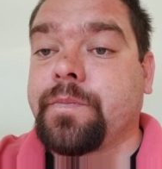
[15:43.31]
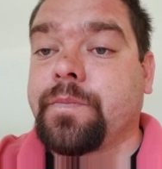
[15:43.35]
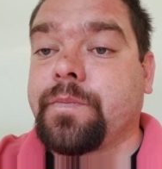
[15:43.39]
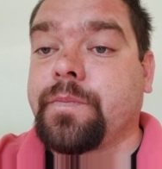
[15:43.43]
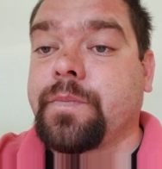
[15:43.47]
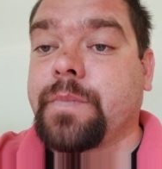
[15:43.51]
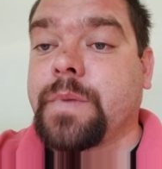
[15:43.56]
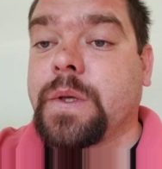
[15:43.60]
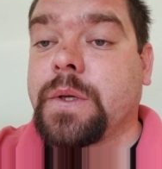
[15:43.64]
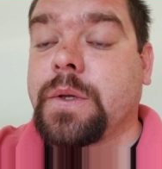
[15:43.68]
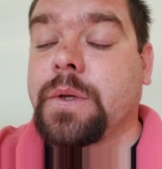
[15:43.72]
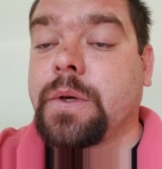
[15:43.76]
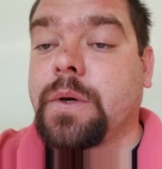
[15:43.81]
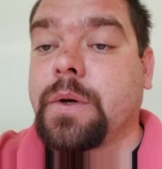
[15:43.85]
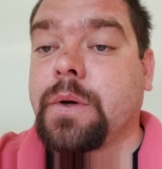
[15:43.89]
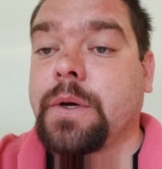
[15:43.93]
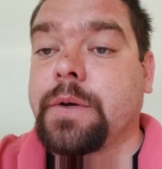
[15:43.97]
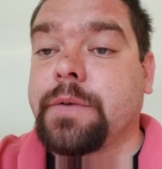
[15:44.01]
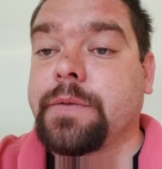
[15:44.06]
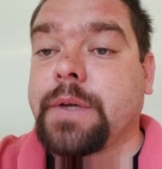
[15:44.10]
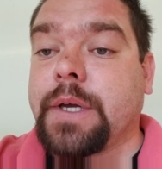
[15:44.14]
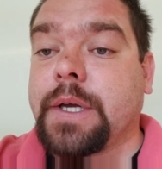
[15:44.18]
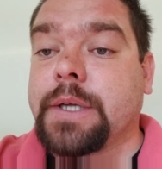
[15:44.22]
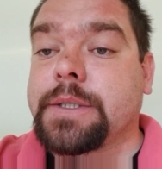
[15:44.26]

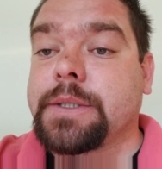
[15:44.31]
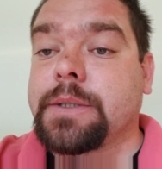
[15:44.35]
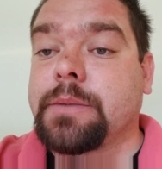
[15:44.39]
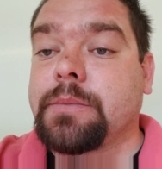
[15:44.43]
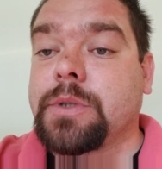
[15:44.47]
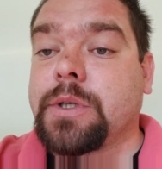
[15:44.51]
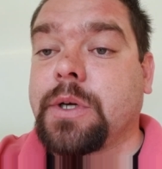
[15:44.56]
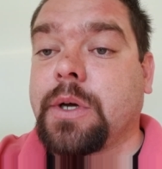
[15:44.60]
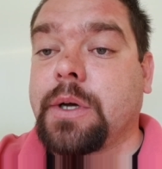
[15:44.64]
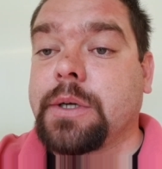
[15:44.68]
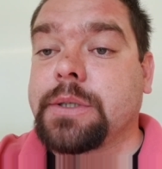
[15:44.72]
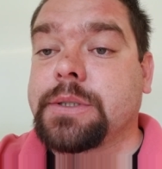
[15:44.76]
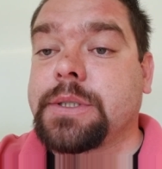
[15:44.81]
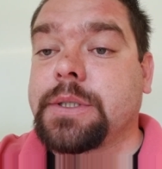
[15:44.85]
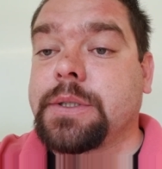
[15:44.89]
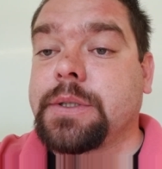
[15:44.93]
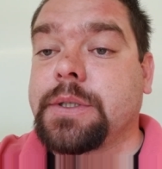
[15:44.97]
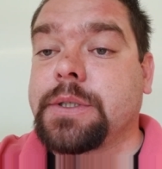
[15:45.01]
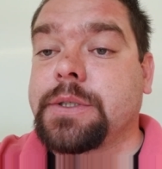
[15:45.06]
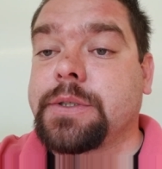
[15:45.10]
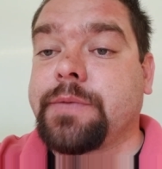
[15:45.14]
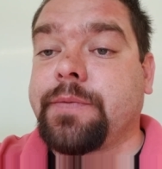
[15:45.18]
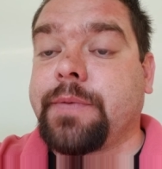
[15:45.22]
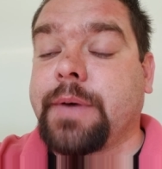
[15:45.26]
I've got some dogs in
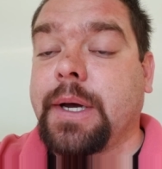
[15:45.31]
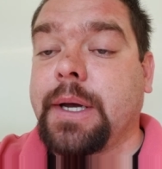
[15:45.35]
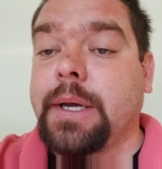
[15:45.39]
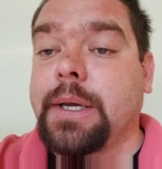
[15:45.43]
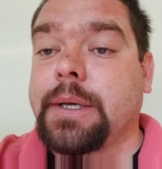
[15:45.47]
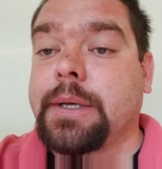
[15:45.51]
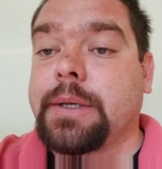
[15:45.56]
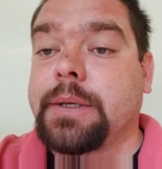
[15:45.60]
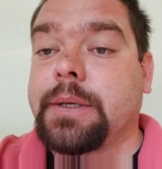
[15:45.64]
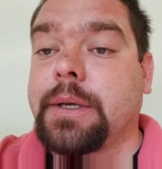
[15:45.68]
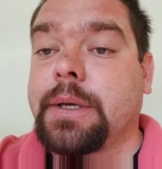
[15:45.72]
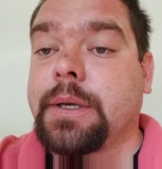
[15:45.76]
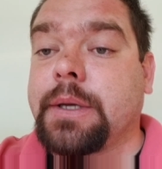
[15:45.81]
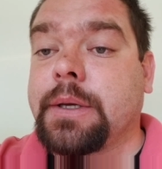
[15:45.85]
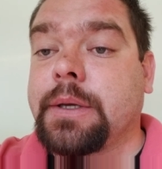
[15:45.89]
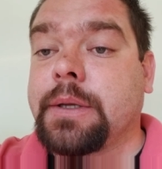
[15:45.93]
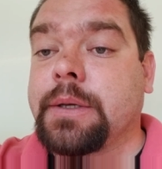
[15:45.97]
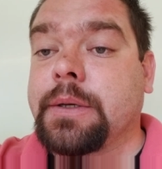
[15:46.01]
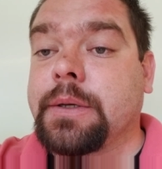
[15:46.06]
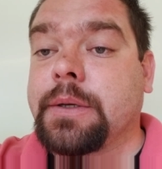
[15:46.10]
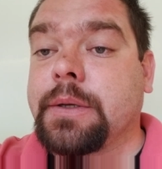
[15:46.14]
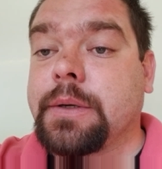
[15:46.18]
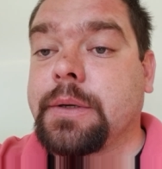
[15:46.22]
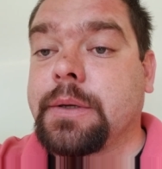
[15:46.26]
this fight,
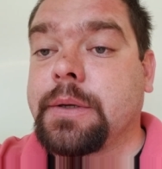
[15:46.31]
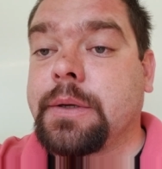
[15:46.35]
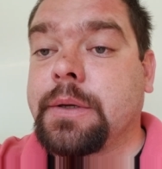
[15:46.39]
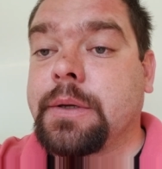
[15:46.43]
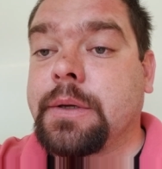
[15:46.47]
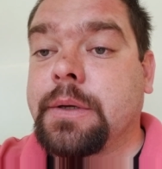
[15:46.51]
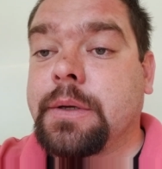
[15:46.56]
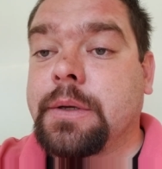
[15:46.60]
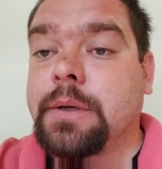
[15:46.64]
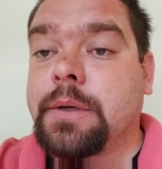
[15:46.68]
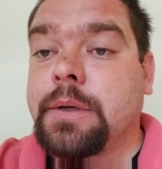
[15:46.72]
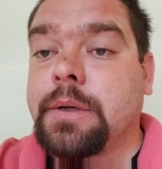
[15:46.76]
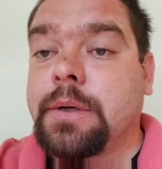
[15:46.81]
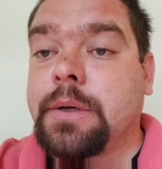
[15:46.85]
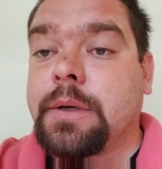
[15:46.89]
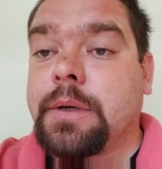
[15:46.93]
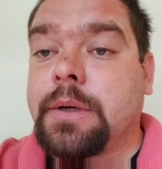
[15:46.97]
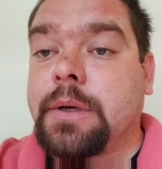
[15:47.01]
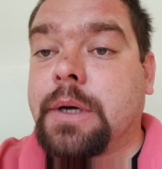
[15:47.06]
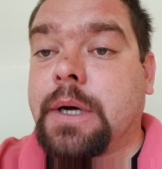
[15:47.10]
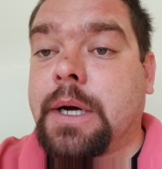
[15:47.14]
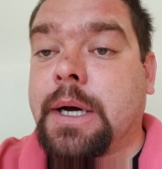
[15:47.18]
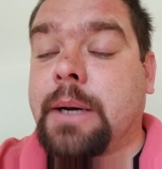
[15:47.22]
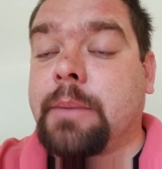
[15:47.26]
and
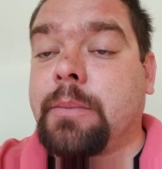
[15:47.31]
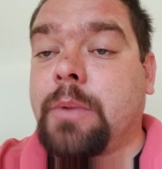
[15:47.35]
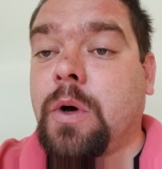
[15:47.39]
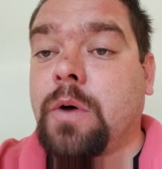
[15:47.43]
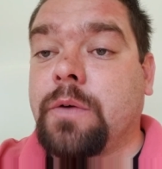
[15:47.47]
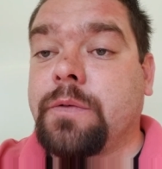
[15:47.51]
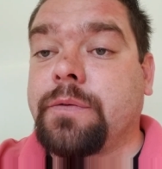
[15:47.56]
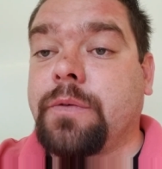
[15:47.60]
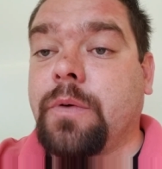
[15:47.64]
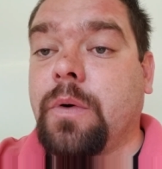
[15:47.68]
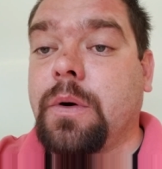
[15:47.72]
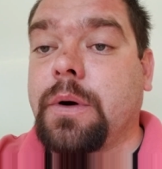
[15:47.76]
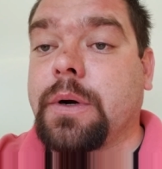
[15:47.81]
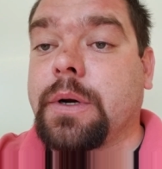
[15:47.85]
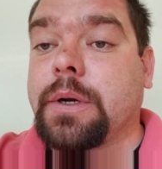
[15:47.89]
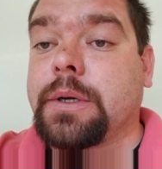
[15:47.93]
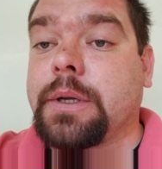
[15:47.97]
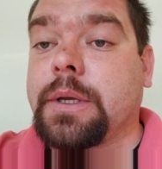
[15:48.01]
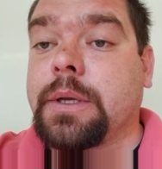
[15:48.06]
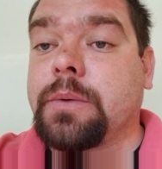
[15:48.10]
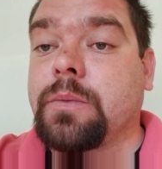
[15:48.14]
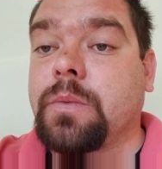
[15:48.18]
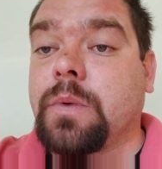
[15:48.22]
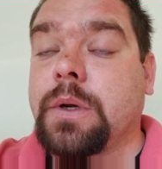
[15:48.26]
I'm all for it.
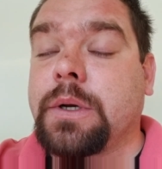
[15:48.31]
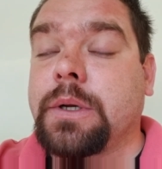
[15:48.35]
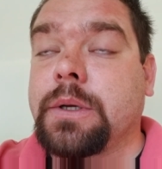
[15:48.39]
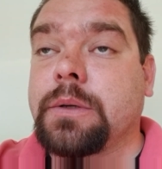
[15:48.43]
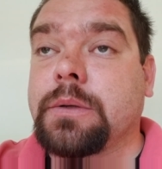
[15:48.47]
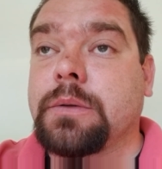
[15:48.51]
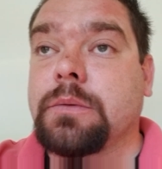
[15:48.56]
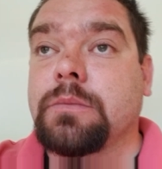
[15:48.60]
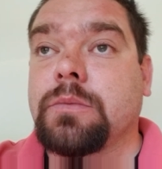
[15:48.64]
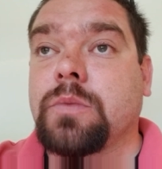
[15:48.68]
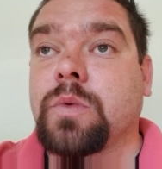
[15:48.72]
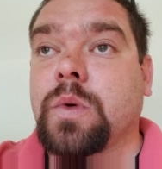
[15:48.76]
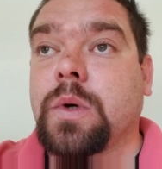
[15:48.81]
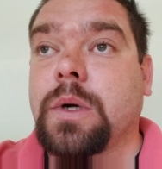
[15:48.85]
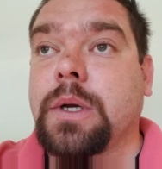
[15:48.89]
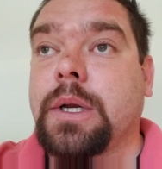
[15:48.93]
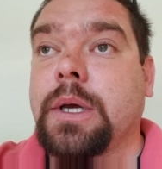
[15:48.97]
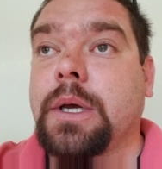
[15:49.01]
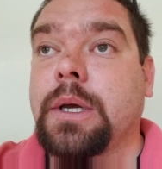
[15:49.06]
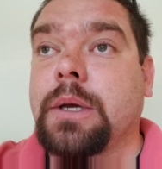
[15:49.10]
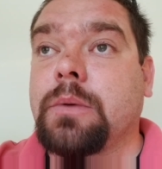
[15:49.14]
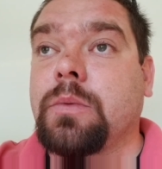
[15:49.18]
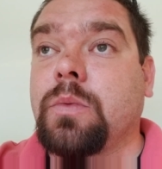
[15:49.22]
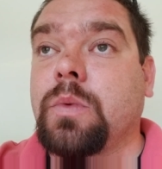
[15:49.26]
And when
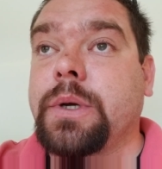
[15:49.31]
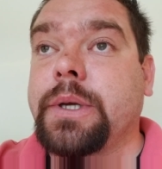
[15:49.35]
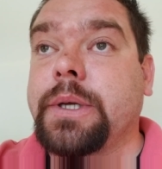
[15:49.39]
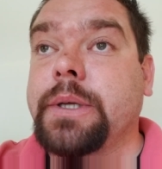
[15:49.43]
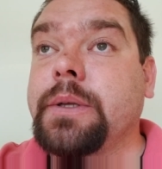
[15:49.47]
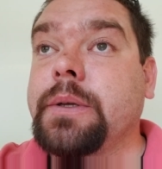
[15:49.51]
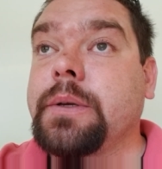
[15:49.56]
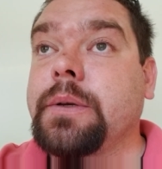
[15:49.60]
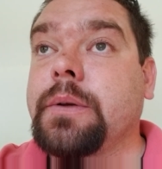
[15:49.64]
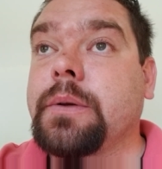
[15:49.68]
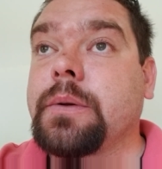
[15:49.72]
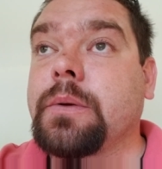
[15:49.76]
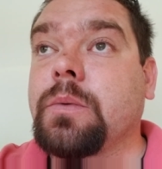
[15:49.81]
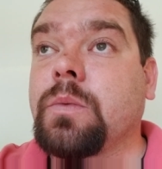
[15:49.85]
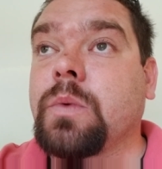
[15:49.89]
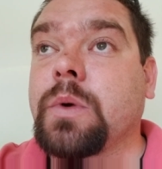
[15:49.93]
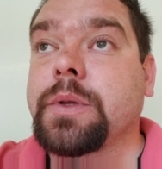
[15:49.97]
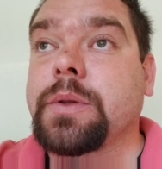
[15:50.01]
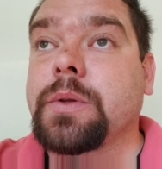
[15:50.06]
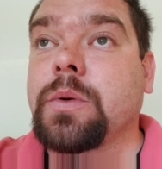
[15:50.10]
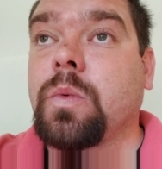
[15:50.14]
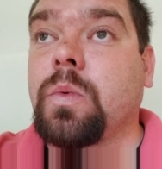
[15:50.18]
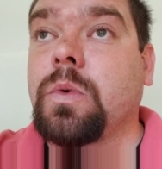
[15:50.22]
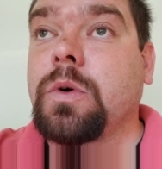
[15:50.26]
I win,
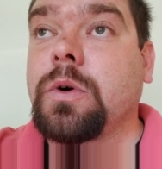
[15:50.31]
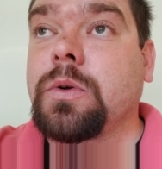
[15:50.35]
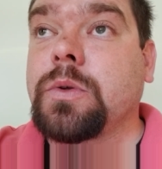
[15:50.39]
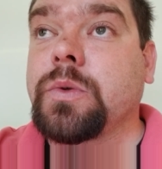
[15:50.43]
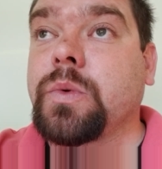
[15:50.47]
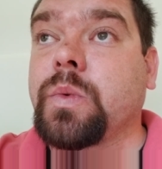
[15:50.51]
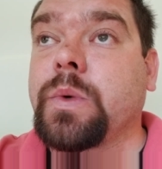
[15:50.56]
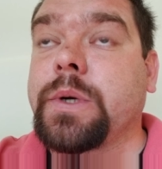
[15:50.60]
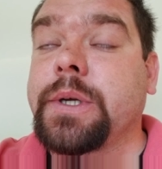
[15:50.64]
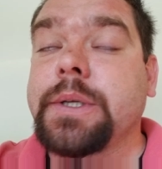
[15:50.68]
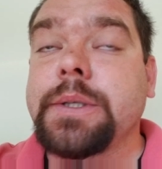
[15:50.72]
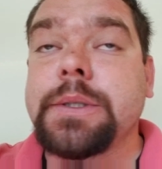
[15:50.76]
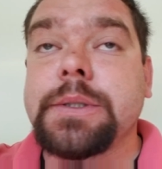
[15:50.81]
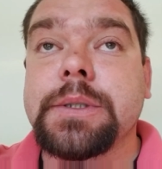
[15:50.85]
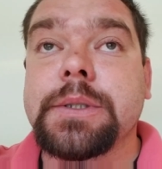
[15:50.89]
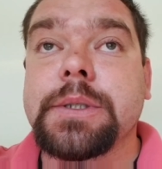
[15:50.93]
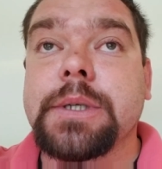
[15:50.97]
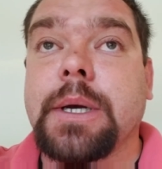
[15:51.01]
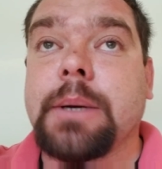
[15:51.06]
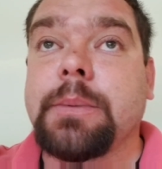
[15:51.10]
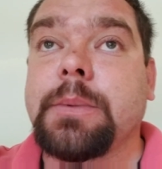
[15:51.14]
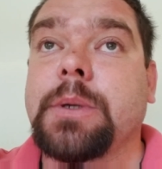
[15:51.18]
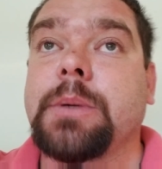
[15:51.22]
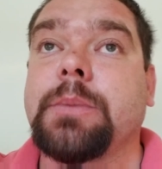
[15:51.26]
when the world wins,
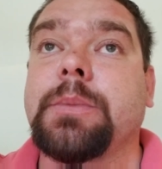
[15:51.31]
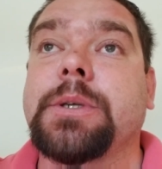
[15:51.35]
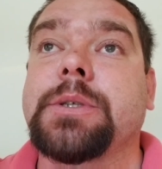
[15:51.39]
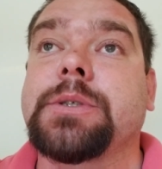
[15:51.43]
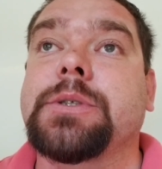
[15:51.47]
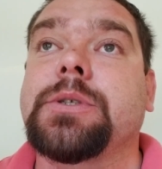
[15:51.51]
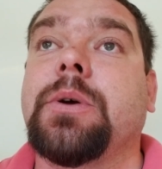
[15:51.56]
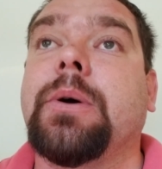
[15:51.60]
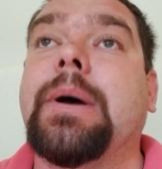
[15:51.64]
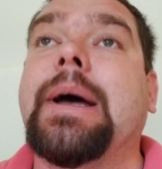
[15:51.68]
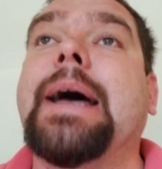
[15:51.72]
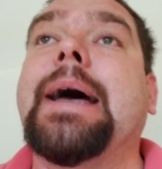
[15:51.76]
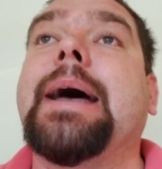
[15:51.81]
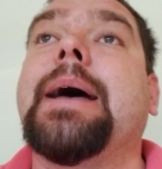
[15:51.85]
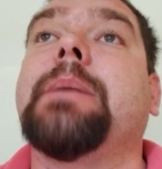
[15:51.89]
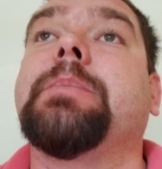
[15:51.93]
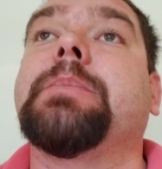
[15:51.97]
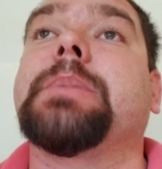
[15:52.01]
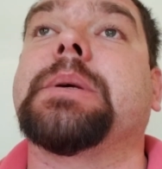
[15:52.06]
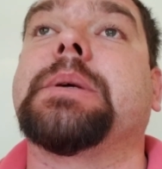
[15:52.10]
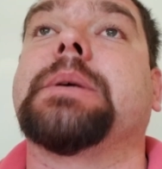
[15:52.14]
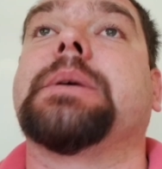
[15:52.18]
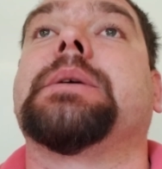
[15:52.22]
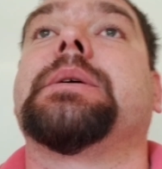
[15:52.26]
I'm going to be so
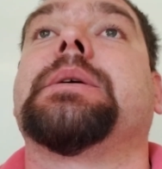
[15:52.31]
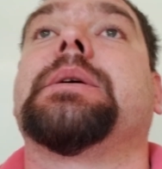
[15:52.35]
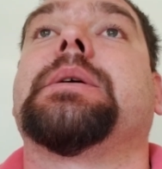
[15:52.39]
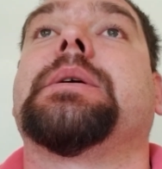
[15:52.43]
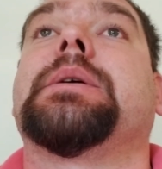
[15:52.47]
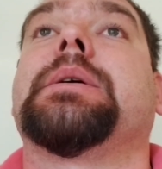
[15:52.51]
happy.